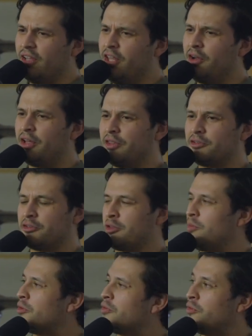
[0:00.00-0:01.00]
you know, and those are
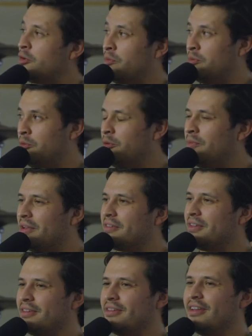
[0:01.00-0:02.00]
the most vulnerable
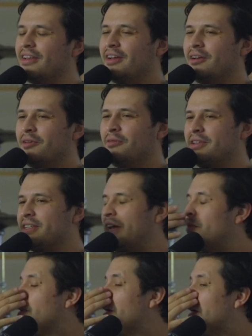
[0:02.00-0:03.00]
moments. And one
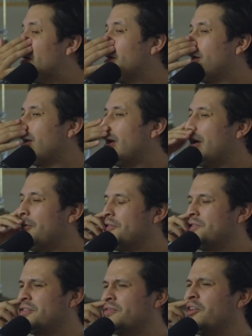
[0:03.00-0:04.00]
time uh, I
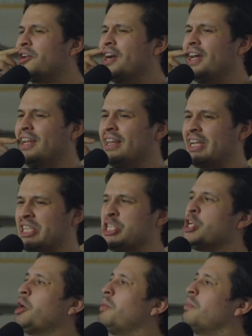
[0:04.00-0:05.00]
was just felt kind of like
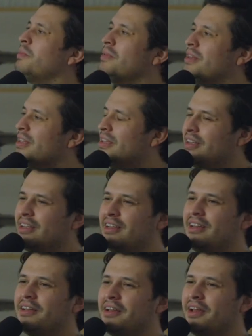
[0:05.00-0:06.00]
numb.
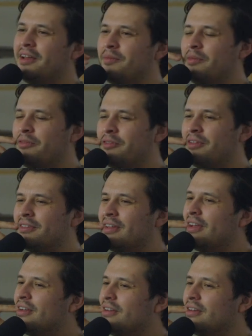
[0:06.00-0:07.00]
And my friend's
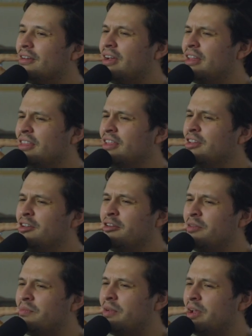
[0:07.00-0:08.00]
like, I think
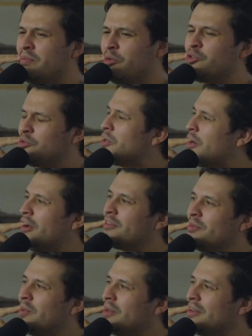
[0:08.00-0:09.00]
you're emotionally
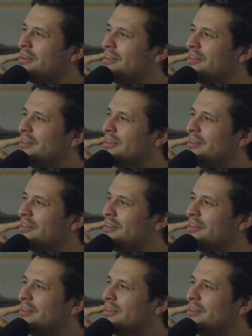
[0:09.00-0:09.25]
constipated.